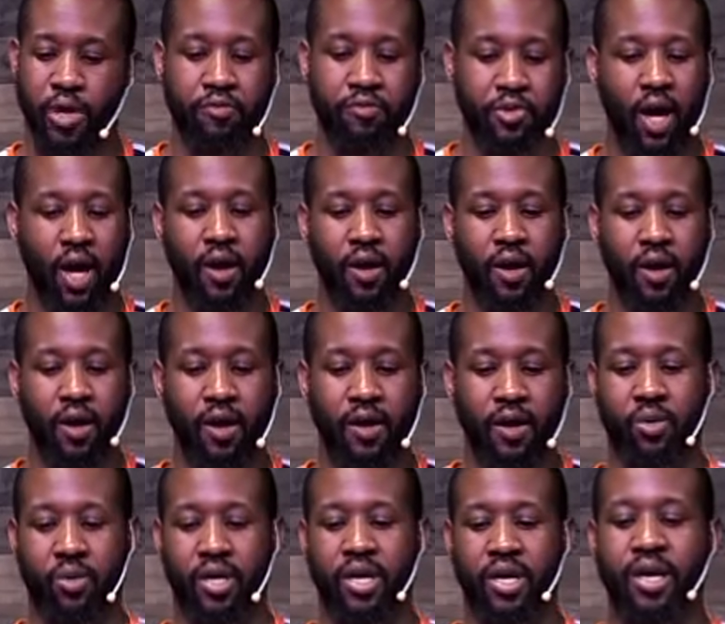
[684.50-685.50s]
for wherever you
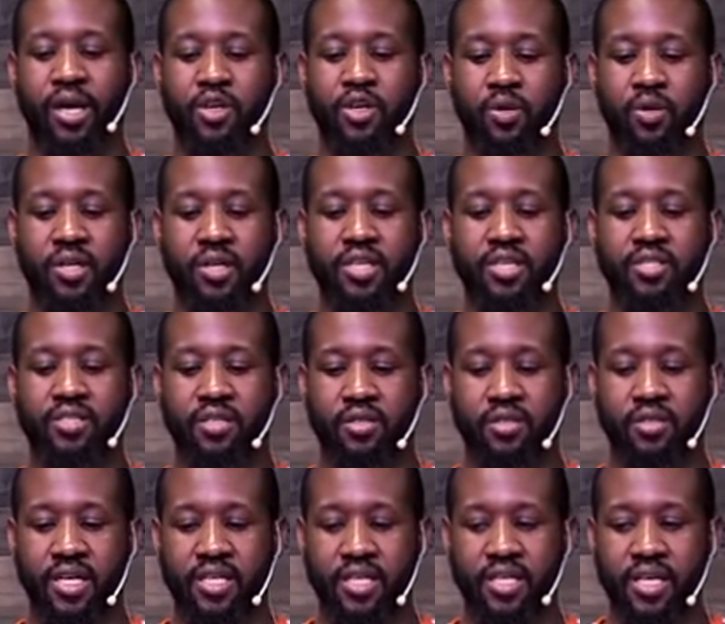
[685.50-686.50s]
are and you're
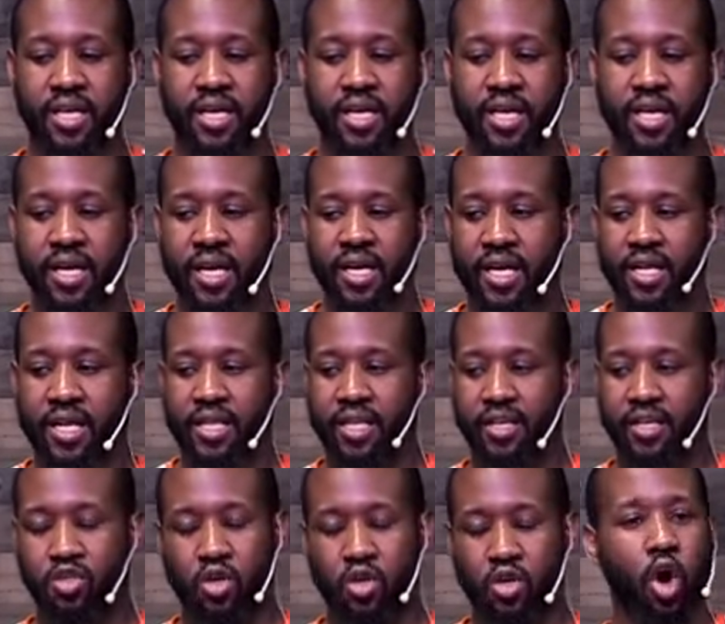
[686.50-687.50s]
listening to this,
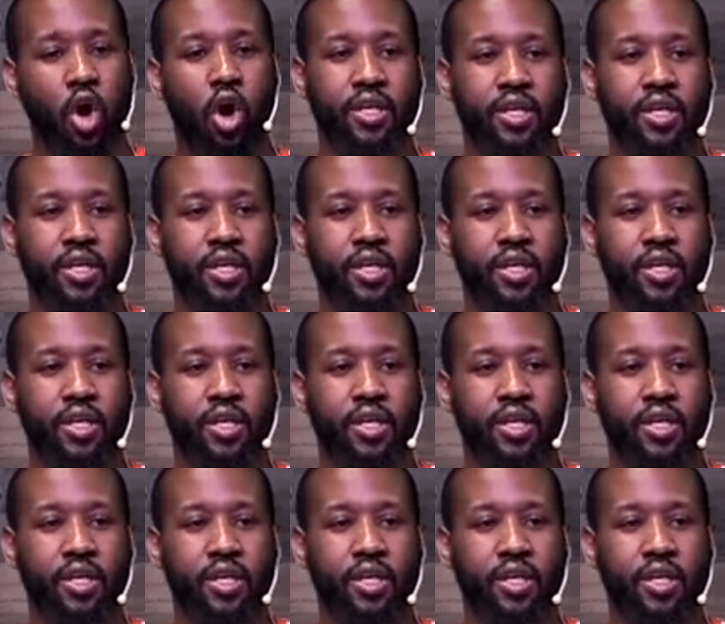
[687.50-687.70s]
there's